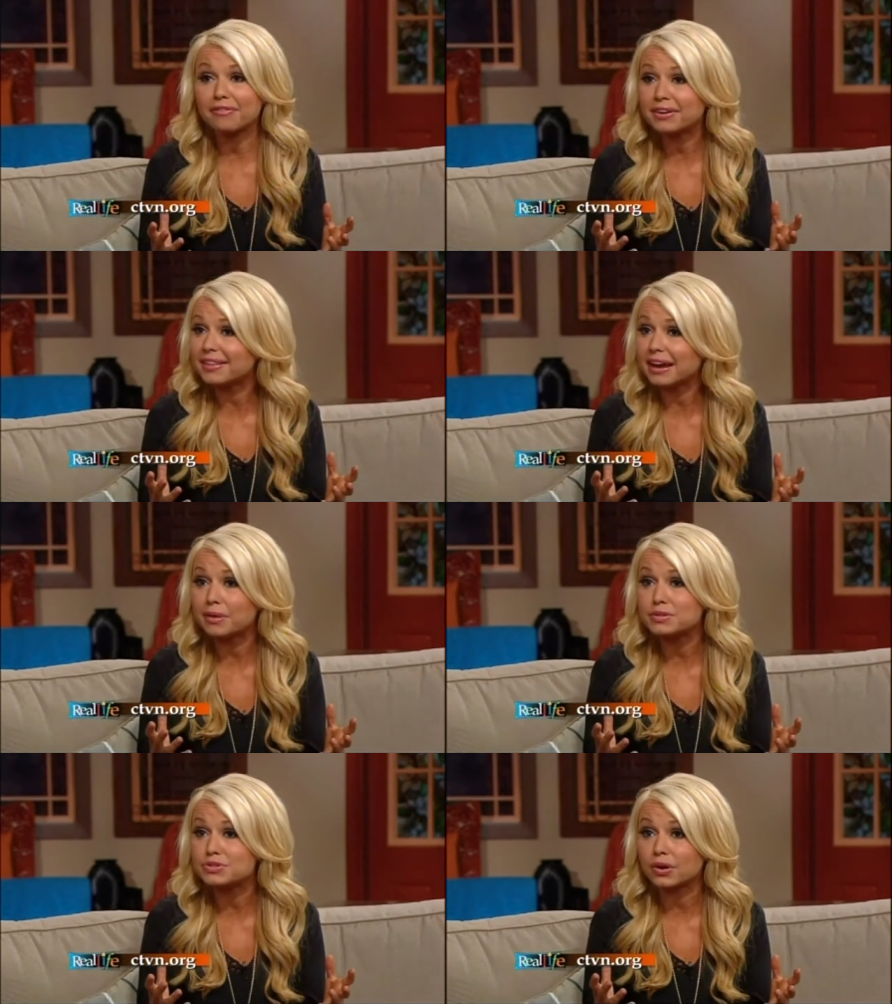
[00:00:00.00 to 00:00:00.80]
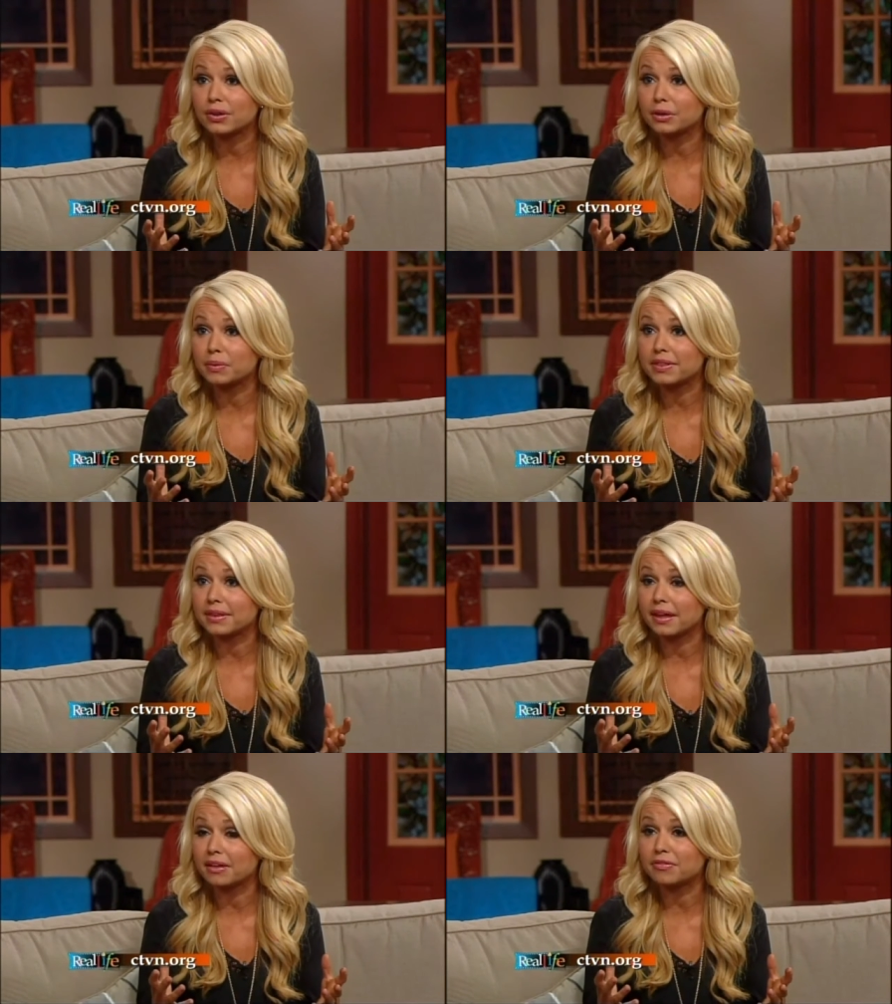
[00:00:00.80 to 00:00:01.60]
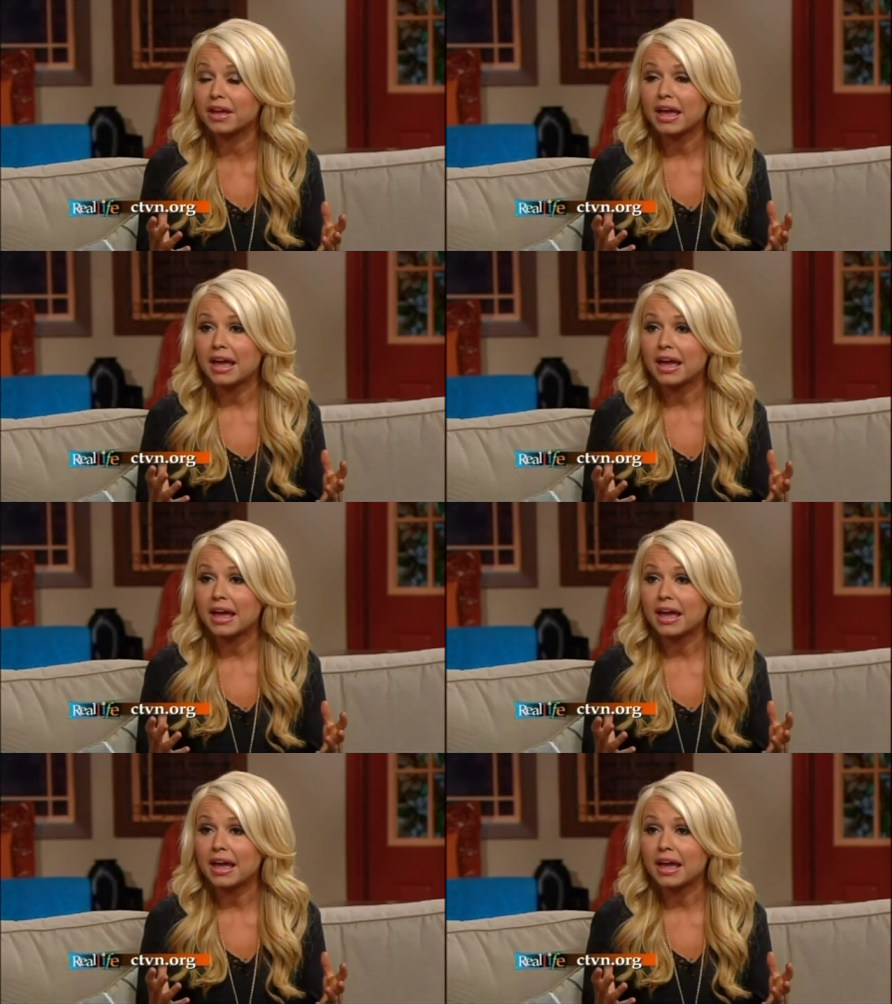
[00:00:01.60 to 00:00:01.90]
everything I was struggling with in life.